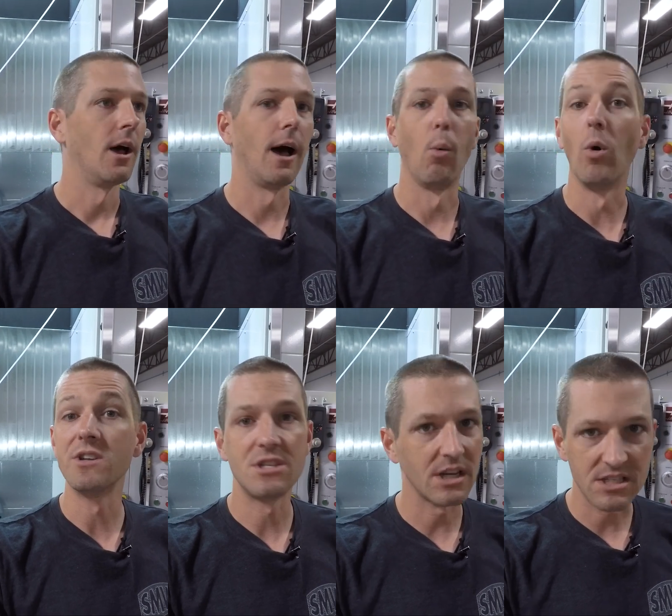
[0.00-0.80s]
uh, 1
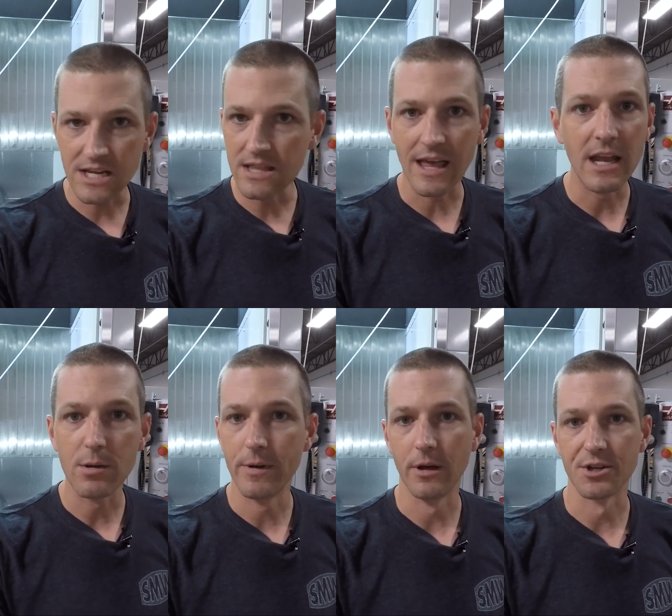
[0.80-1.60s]
16th
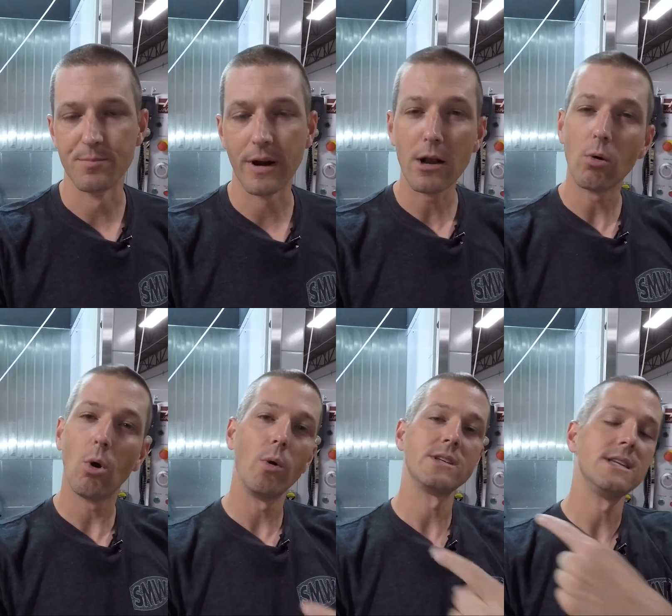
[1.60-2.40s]
end mills, but I don't
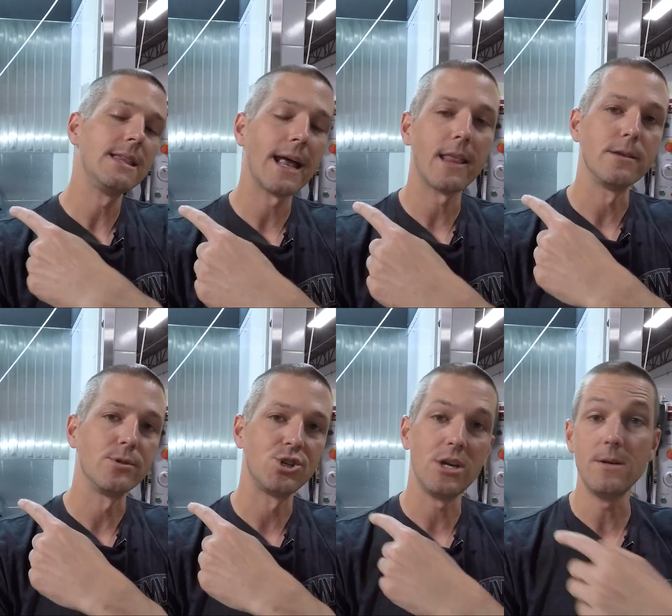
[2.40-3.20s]
always need that in the
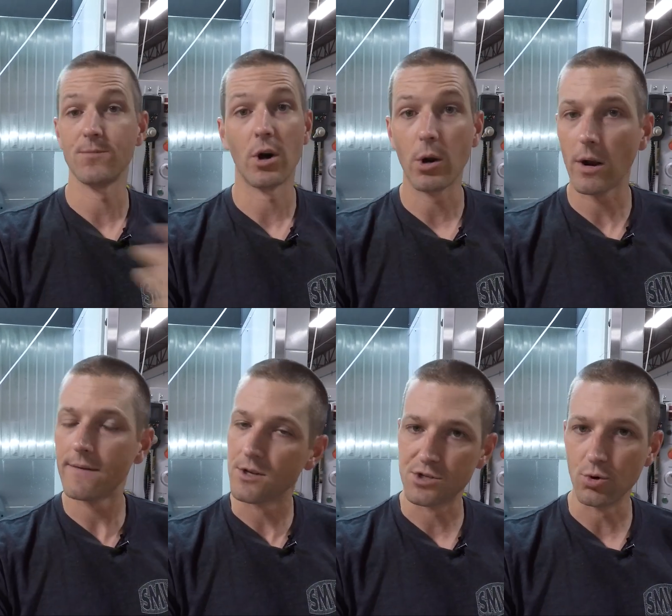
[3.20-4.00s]
machine or I don't
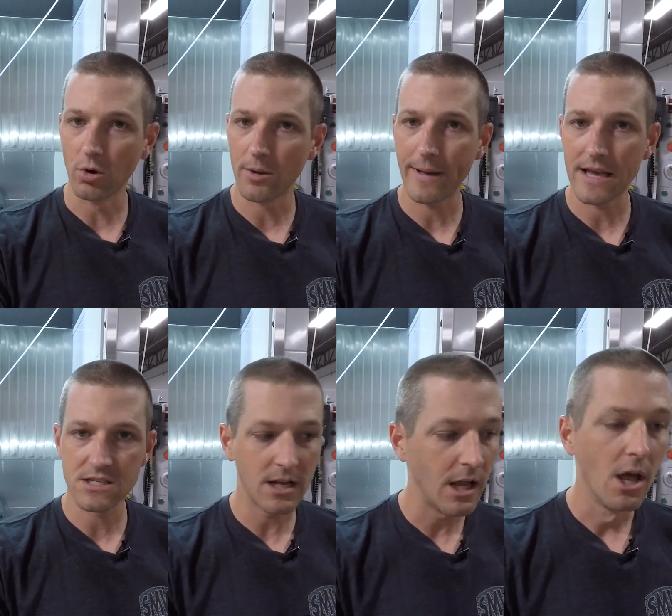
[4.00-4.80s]
have the tool
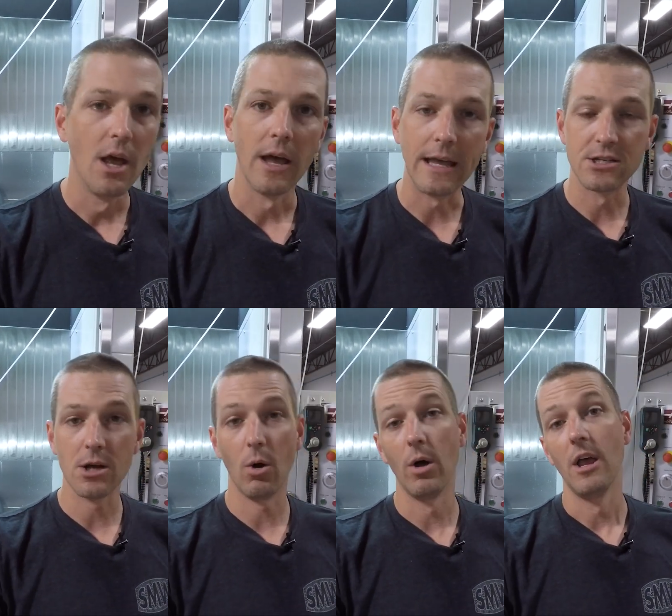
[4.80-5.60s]
capacity. And so